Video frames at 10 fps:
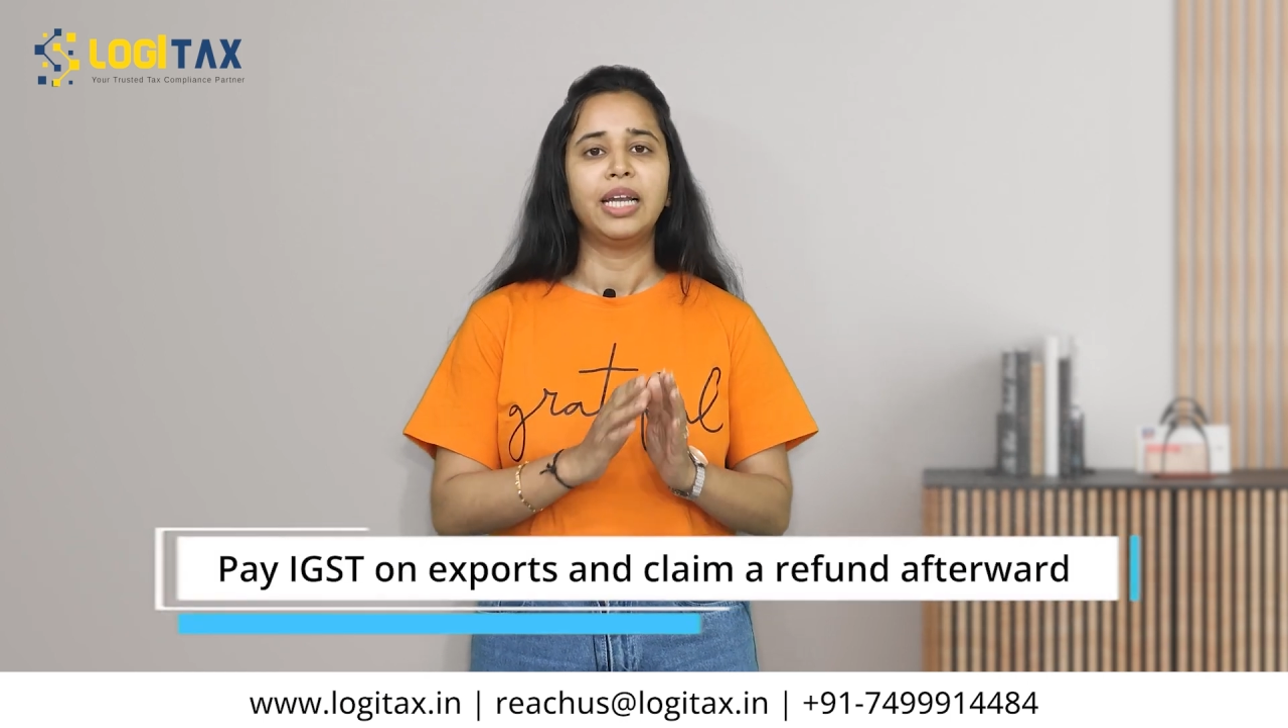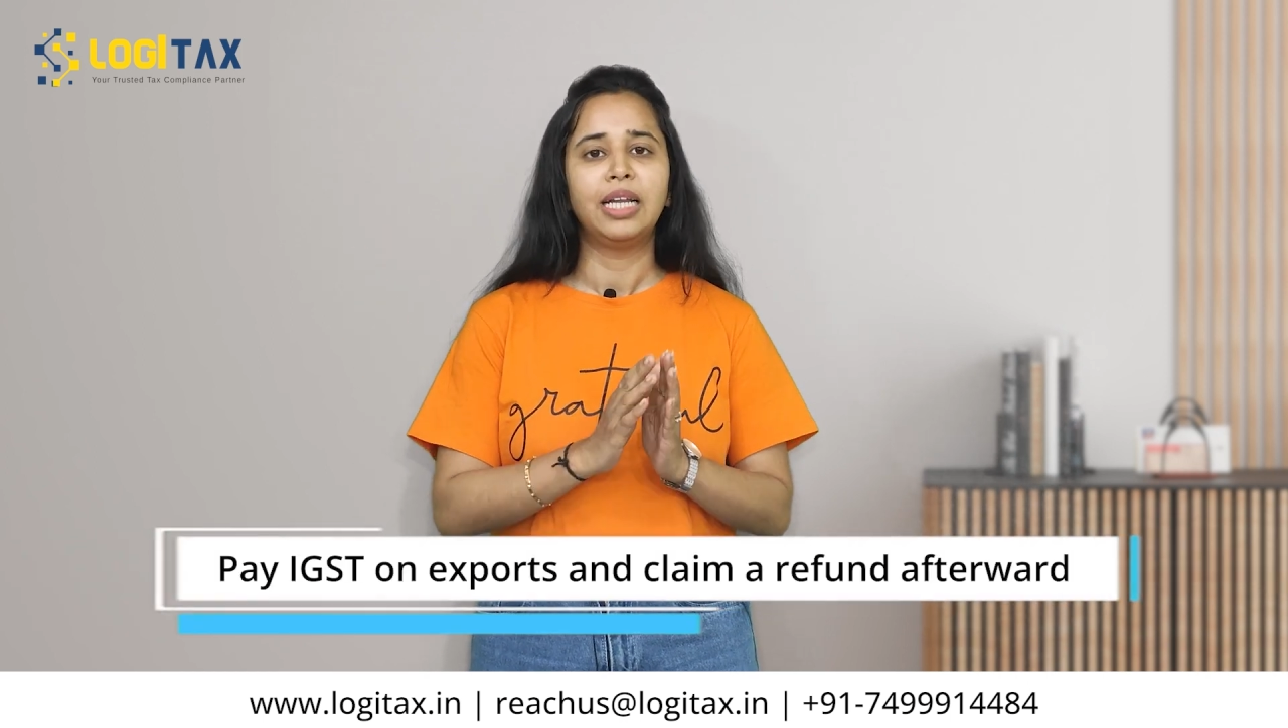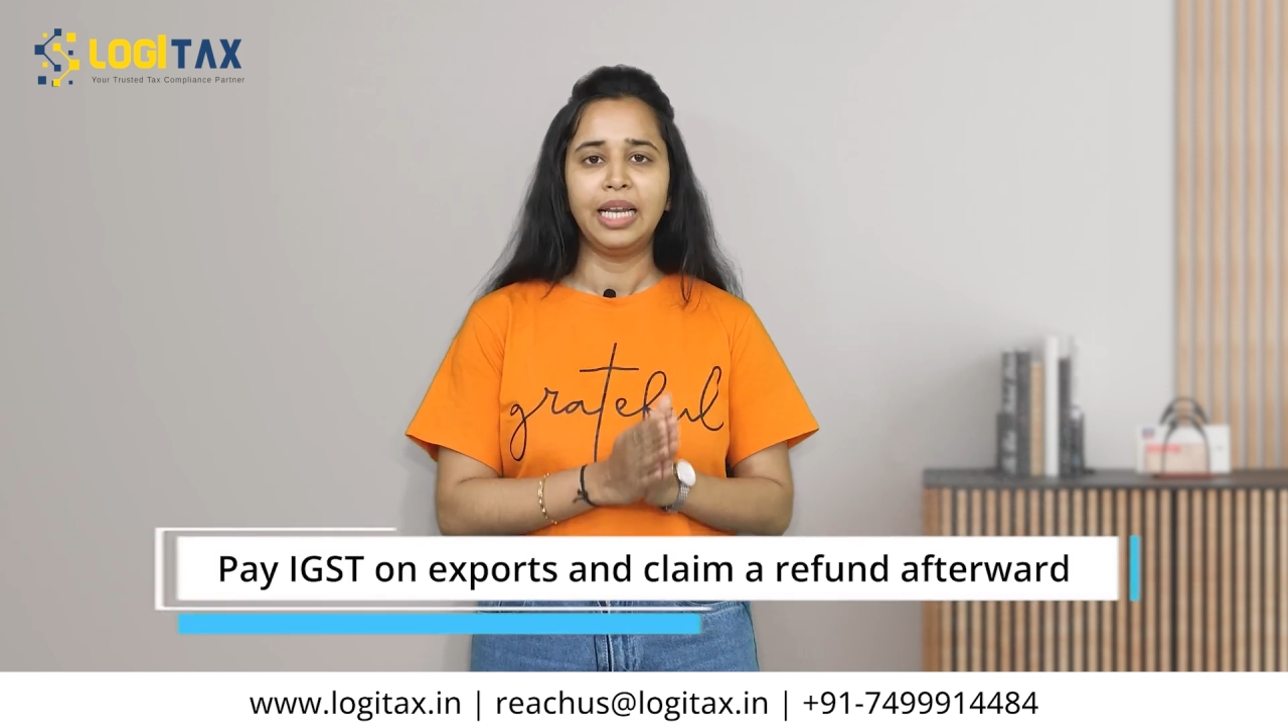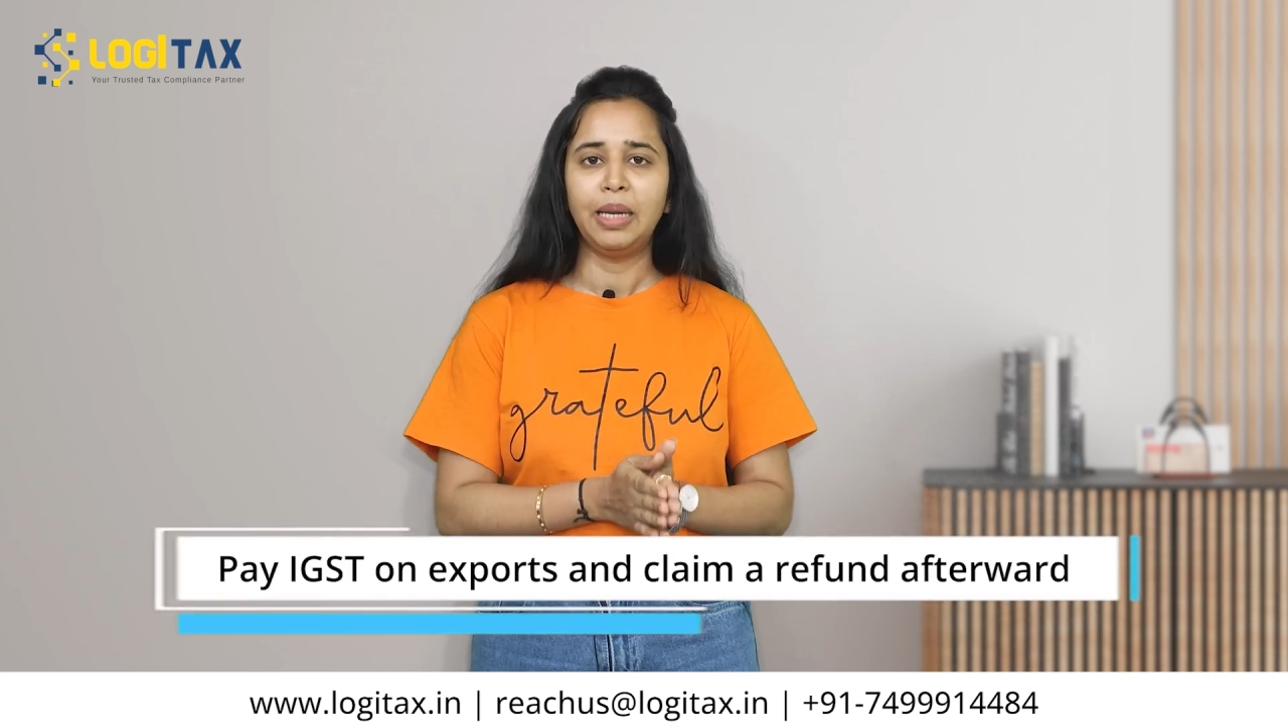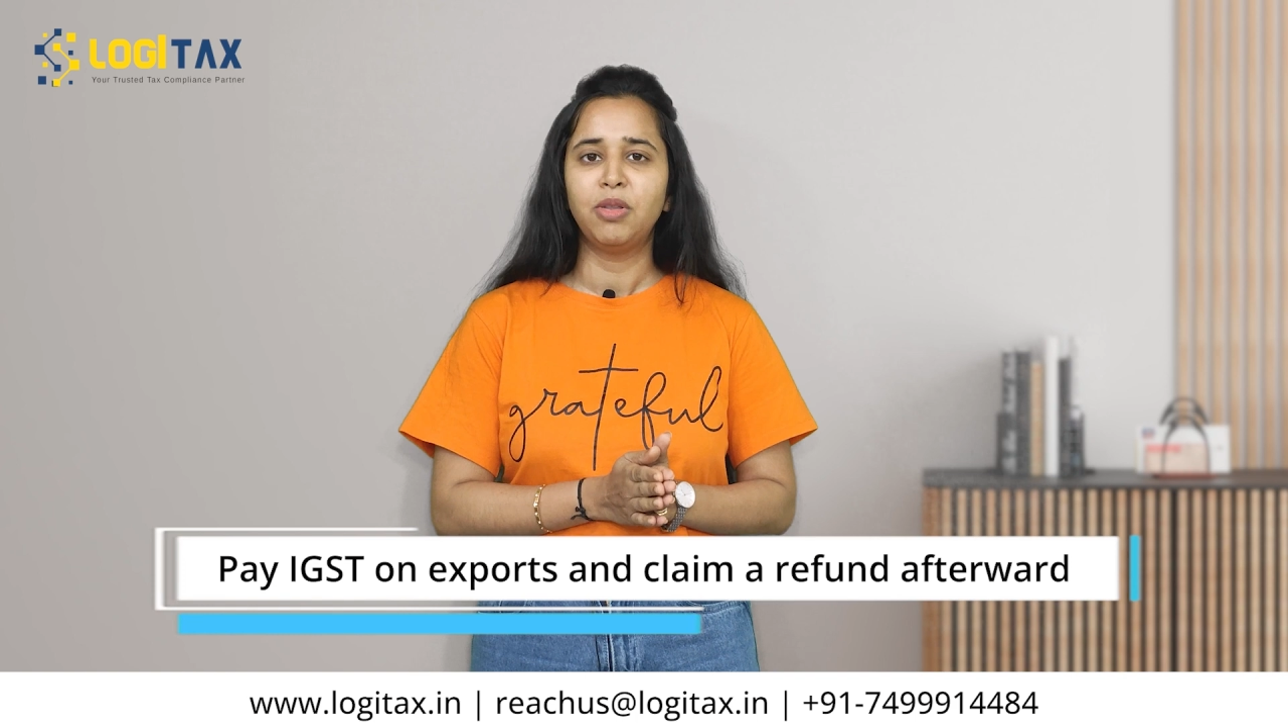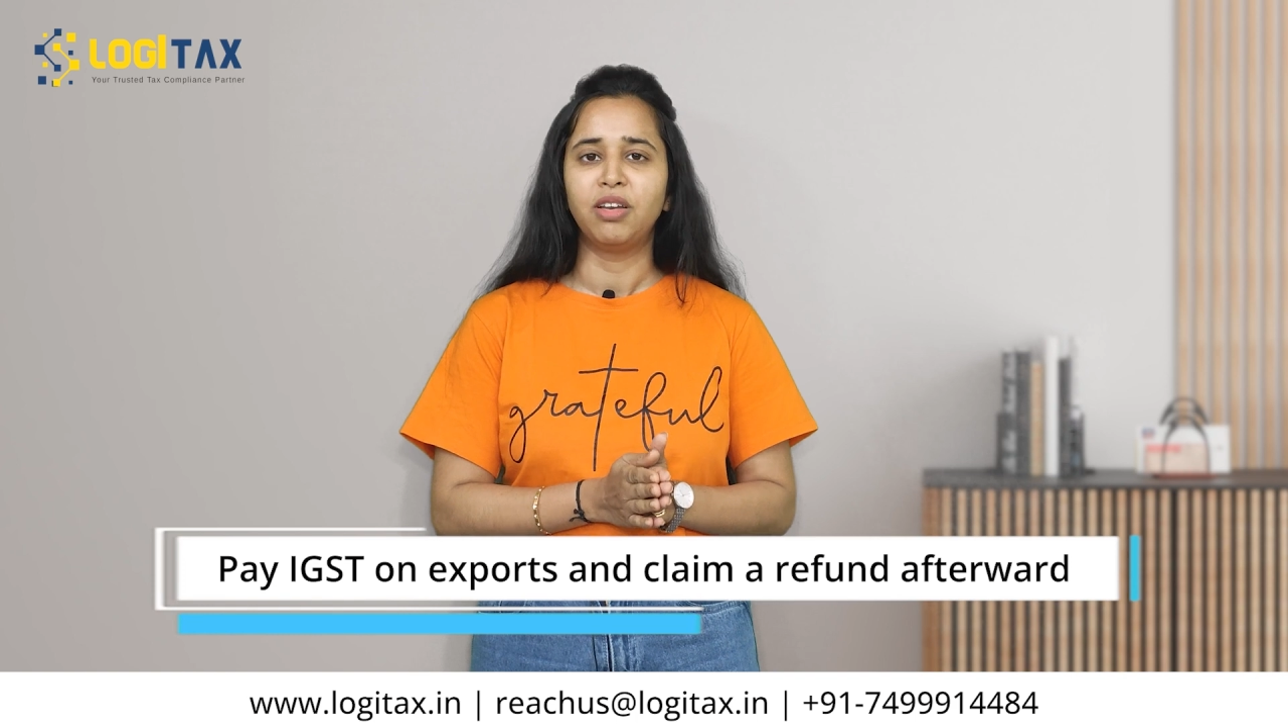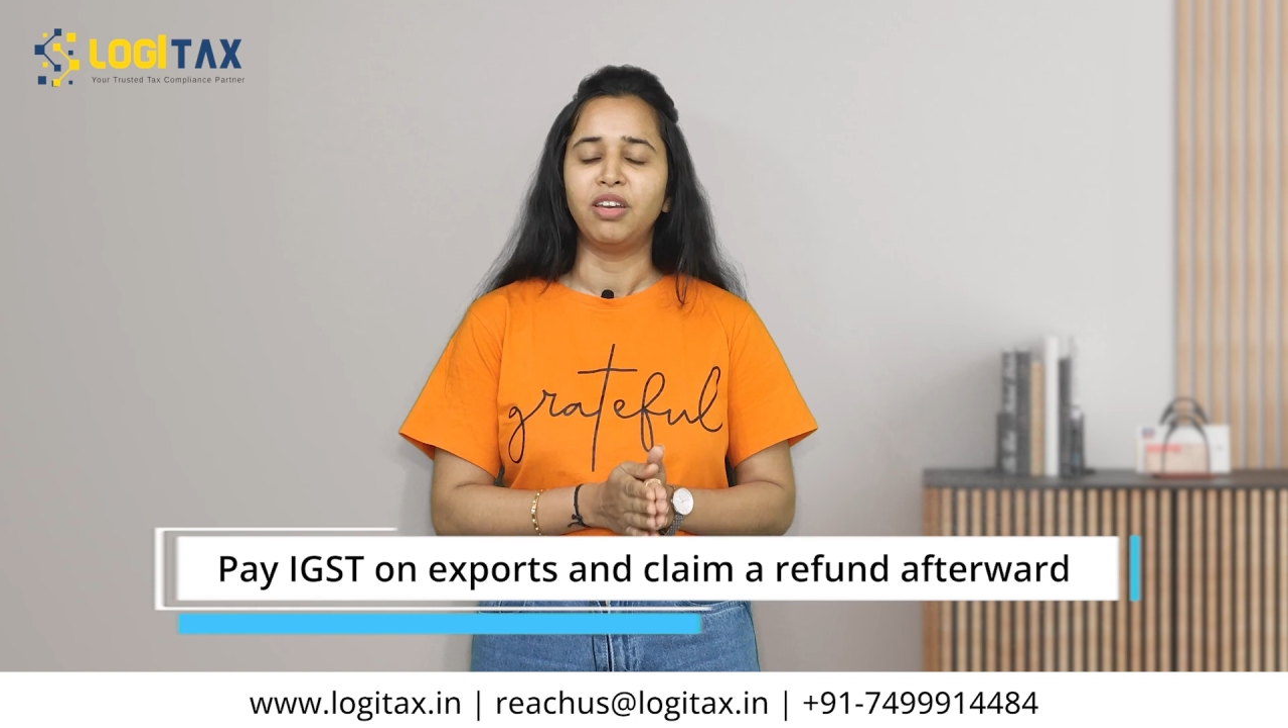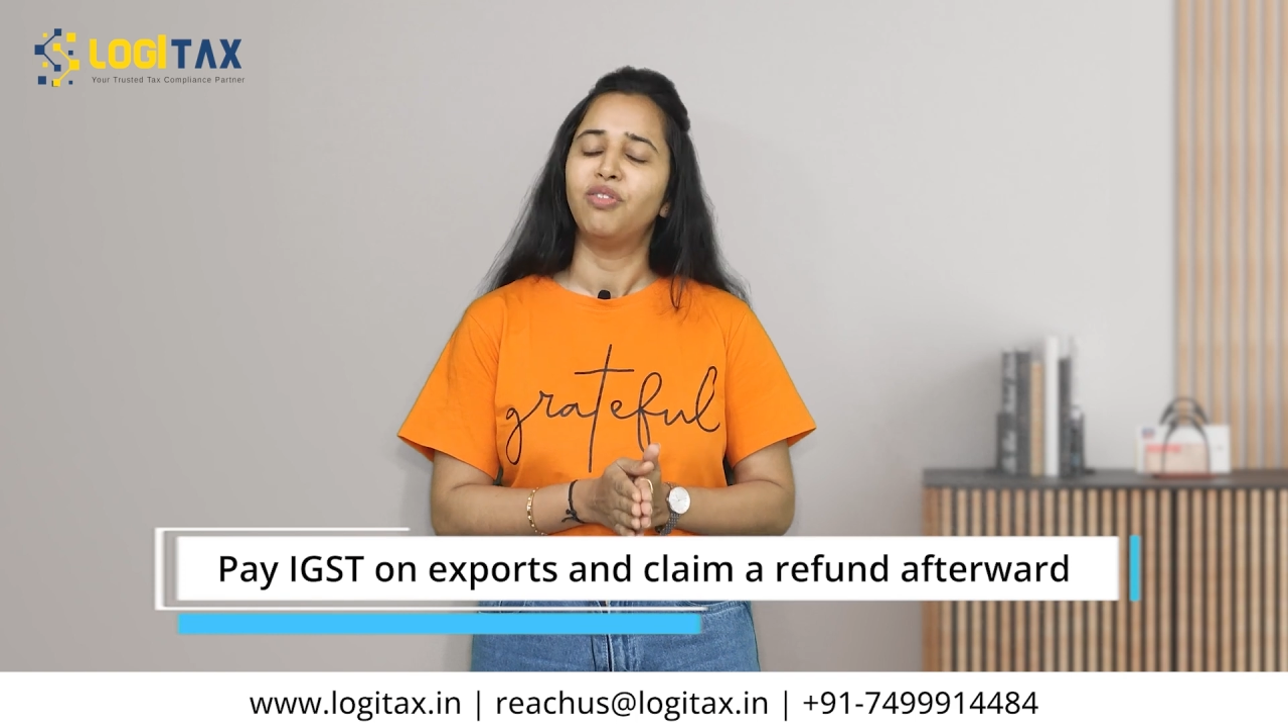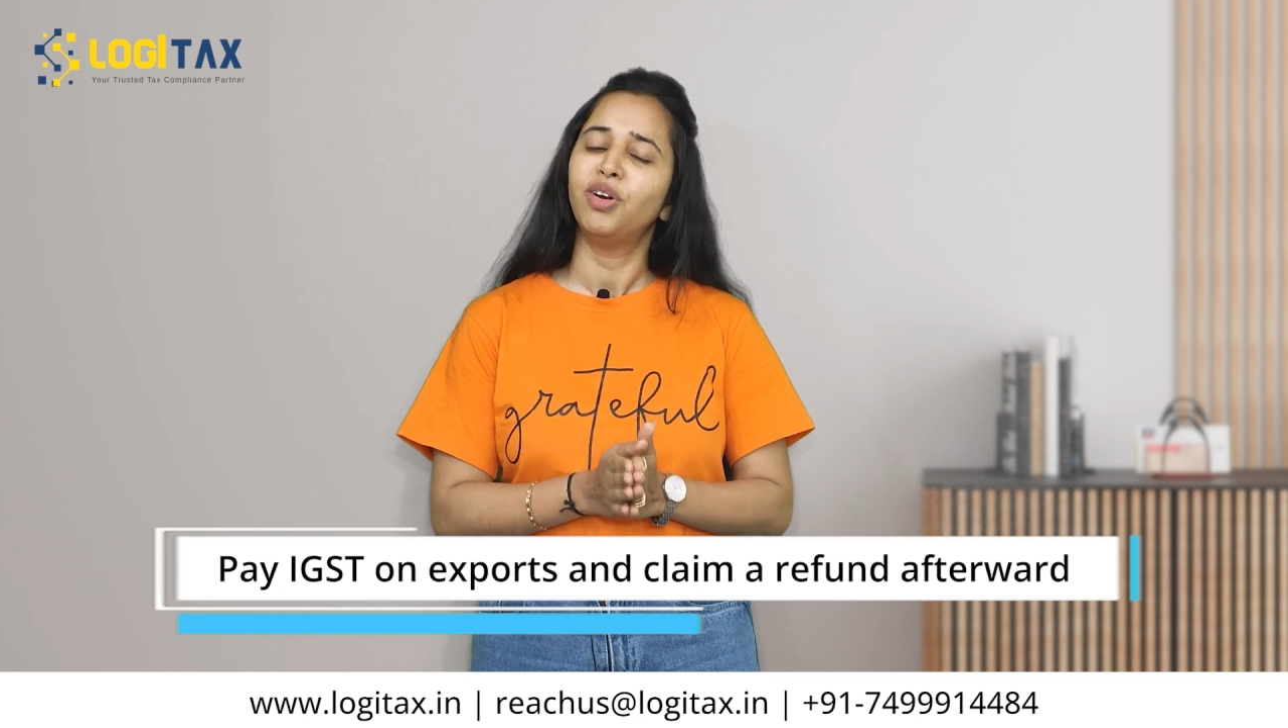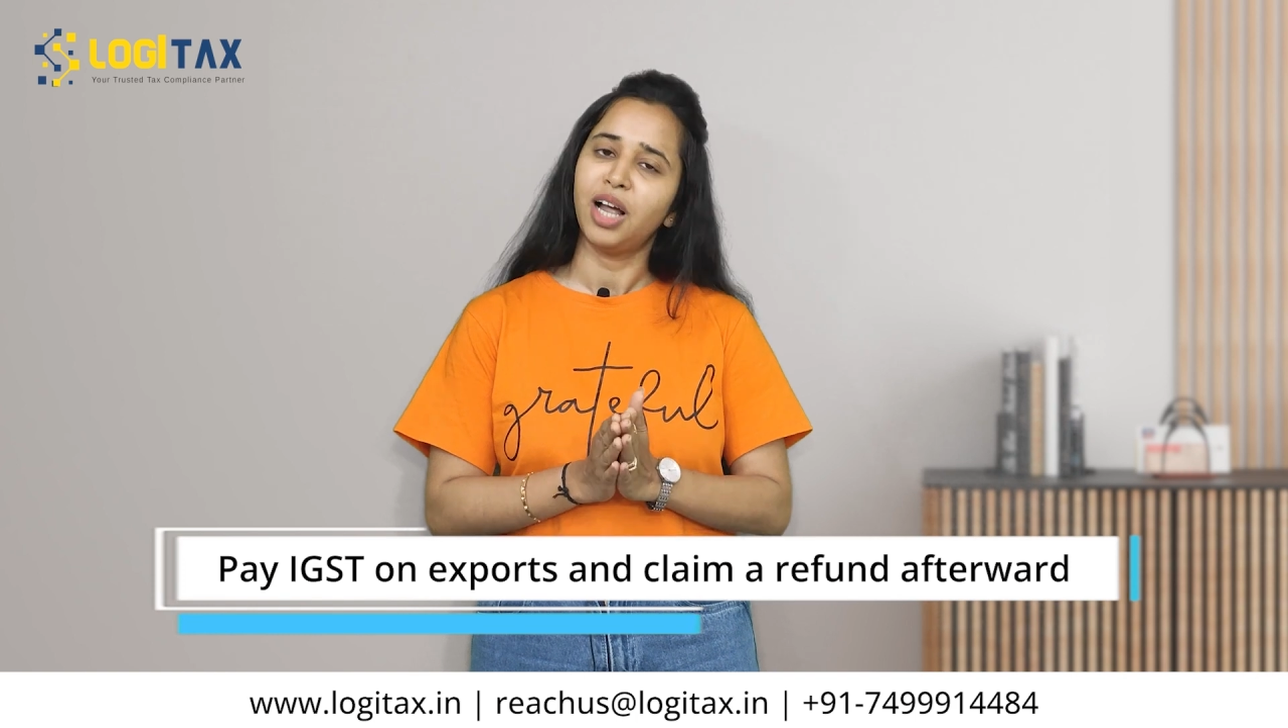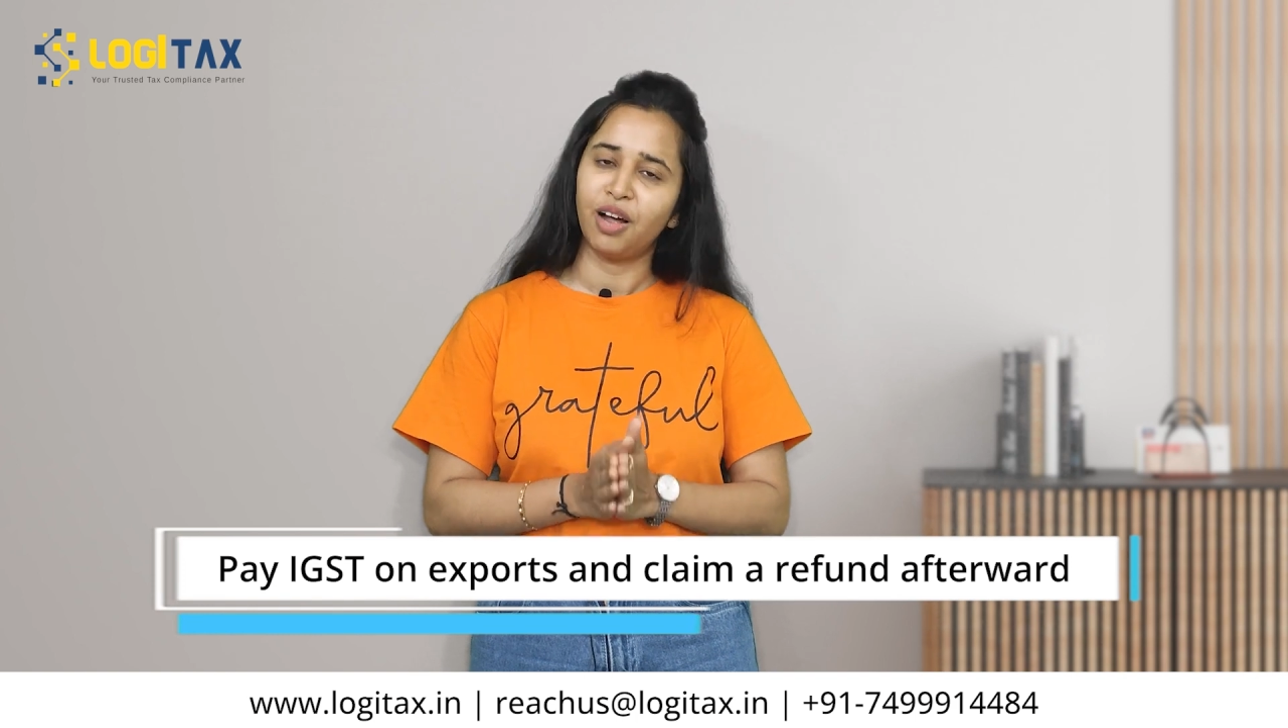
and claim the refund